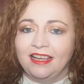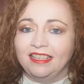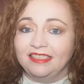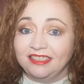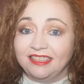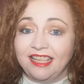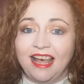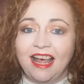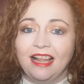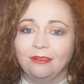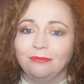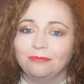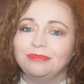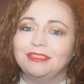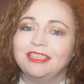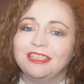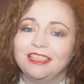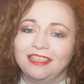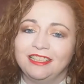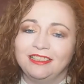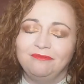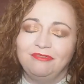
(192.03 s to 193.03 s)

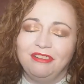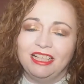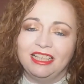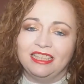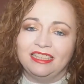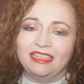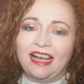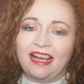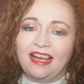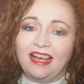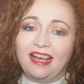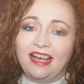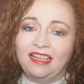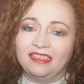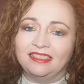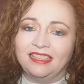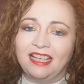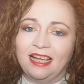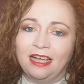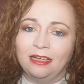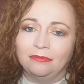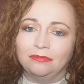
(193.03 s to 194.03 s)
helped, it really
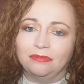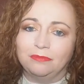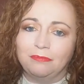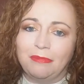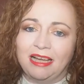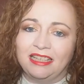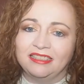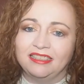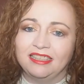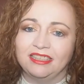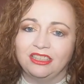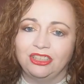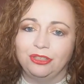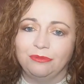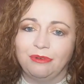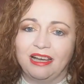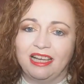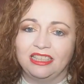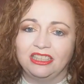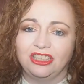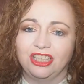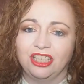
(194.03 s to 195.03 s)
has helped my
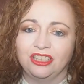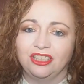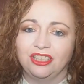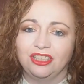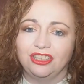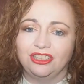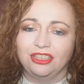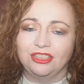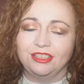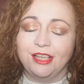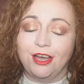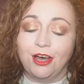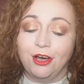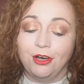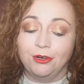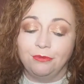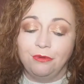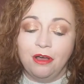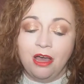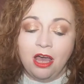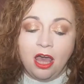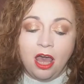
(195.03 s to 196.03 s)
situation.
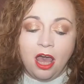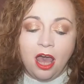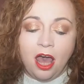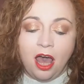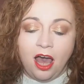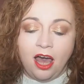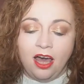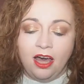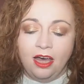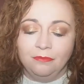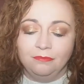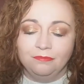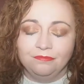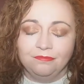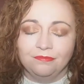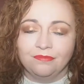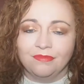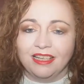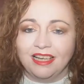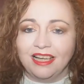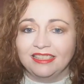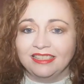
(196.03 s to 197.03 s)
So
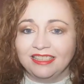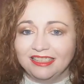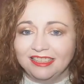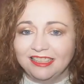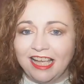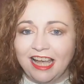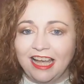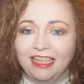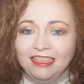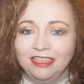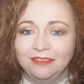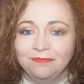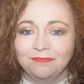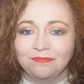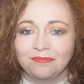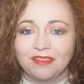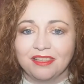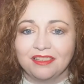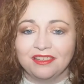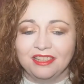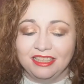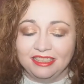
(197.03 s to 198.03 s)
as I said,
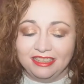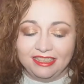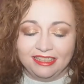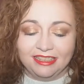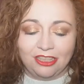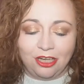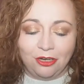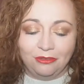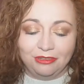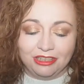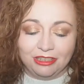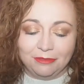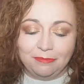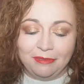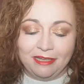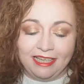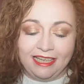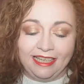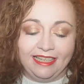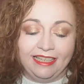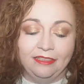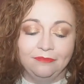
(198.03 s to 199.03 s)
this is going to
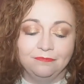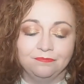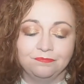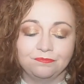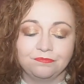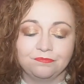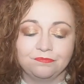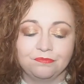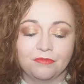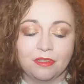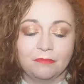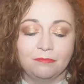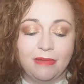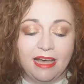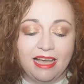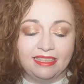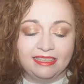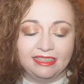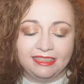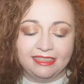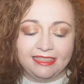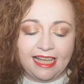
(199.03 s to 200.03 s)
be
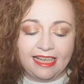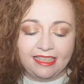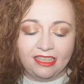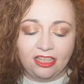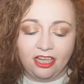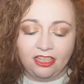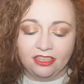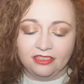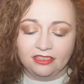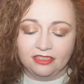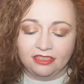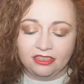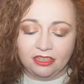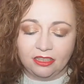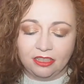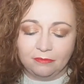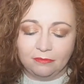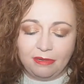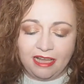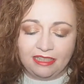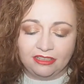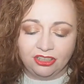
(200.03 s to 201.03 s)
my second
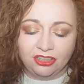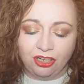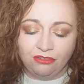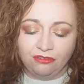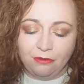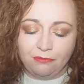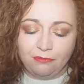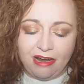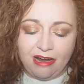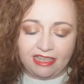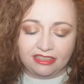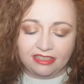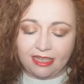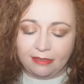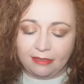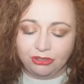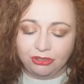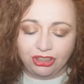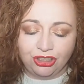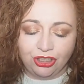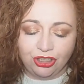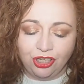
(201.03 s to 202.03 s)
Pandora bracelet.
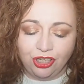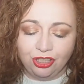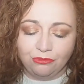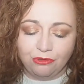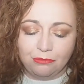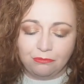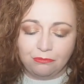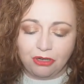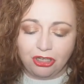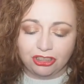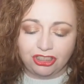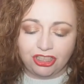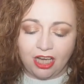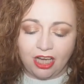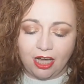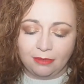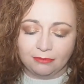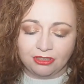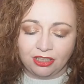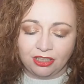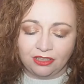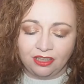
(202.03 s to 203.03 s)
I'm sure there were more
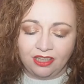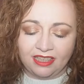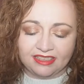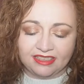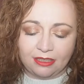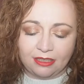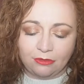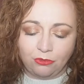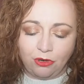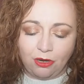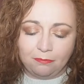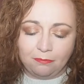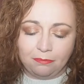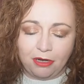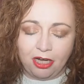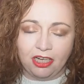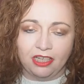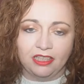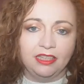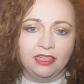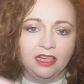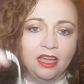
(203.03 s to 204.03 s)
charms on this at one
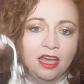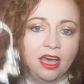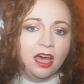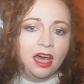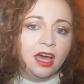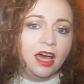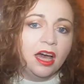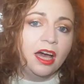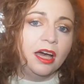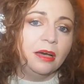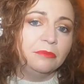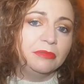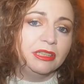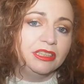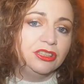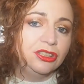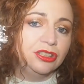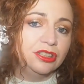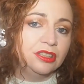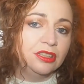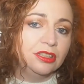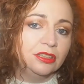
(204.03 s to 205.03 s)
point, but it
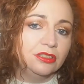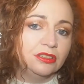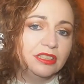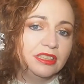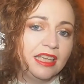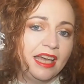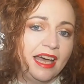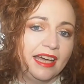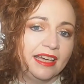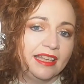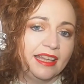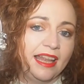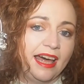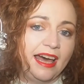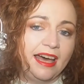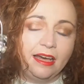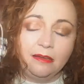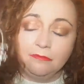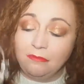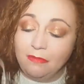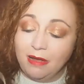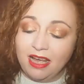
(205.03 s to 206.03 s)
just looks like
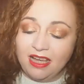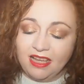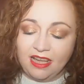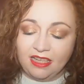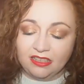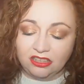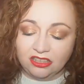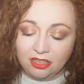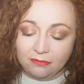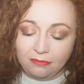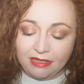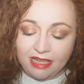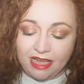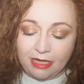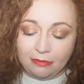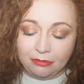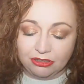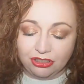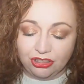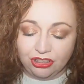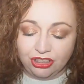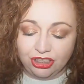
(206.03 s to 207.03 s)
that. I might actually be
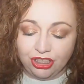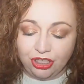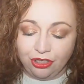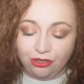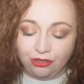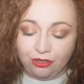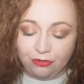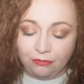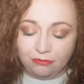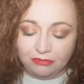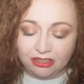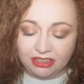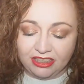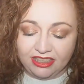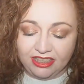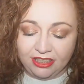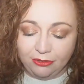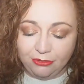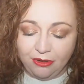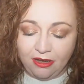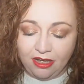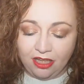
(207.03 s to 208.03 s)
able to show them to
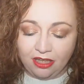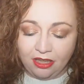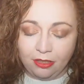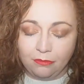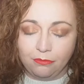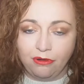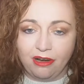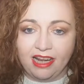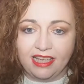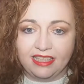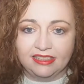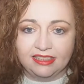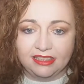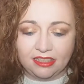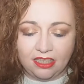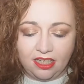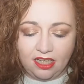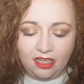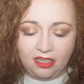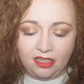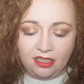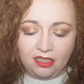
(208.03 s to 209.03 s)
you on the
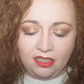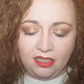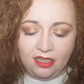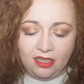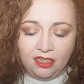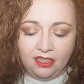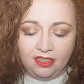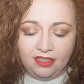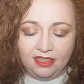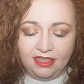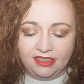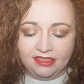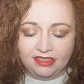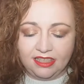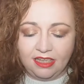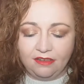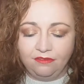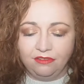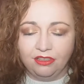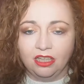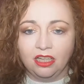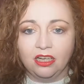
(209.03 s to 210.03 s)
bracelet. Let's
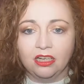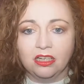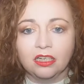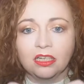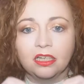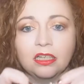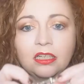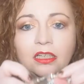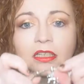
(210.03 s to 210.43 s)
have a look.